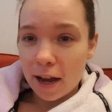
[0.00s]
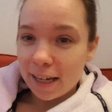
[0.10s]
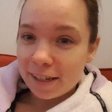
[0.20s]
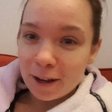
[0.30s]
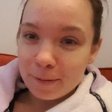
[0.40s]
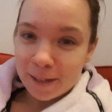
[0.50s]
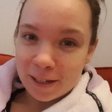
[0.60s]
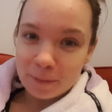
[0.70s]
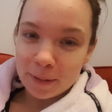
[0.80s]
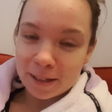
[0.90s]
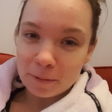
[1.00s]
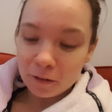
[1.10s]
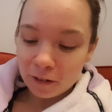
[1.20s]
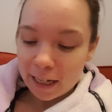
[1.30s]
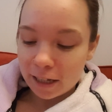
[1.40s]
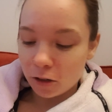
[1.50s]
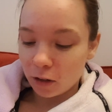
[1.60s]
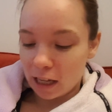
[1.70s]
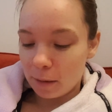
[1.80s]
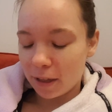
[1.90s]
anytime soon because I'm not really enjoying it.